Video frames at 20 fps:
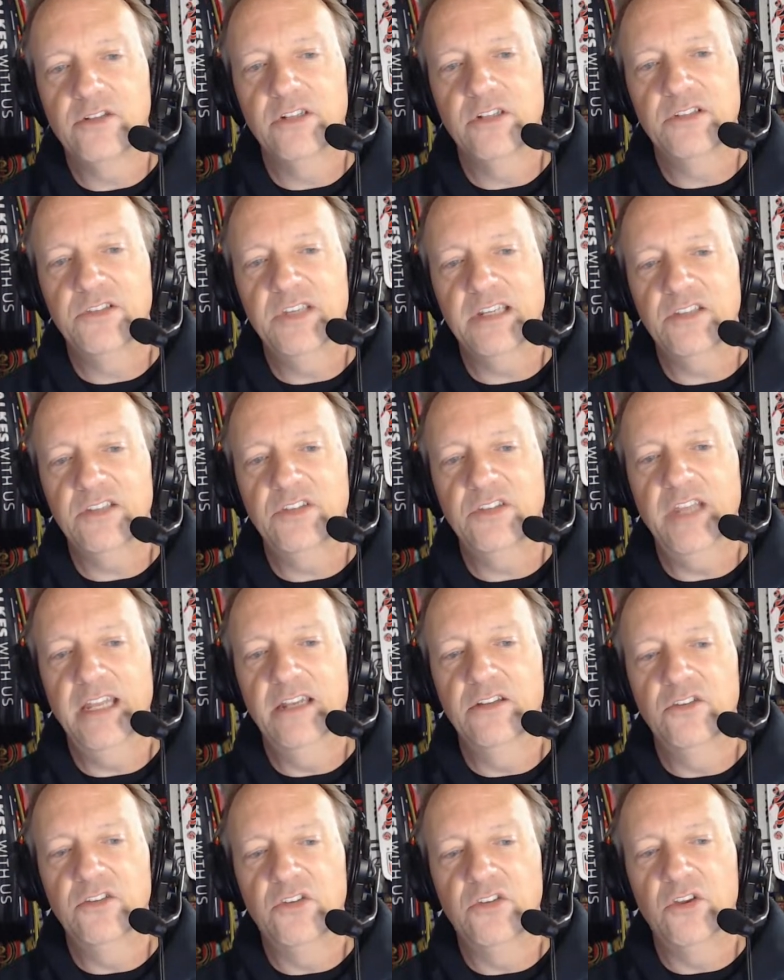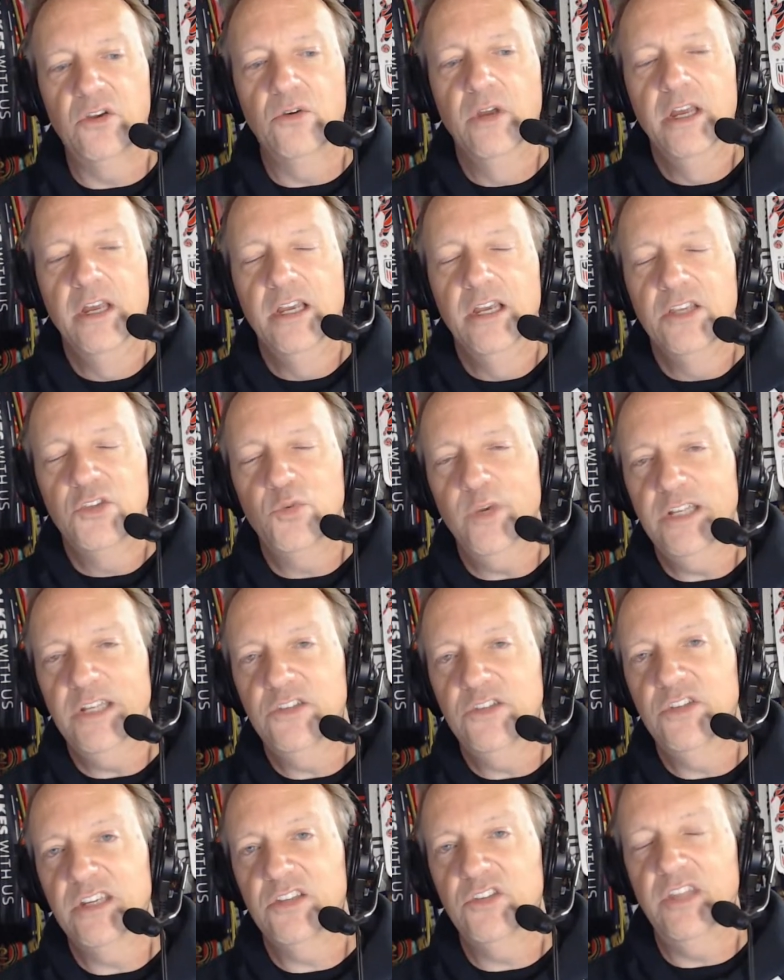at 16-2, Sweet
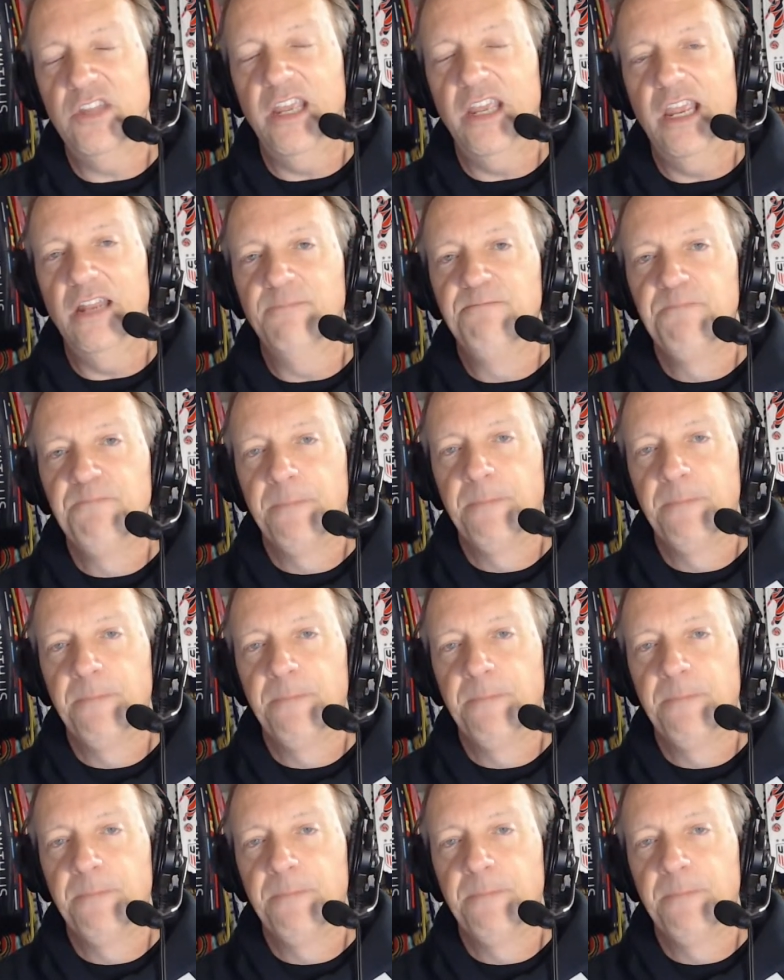16.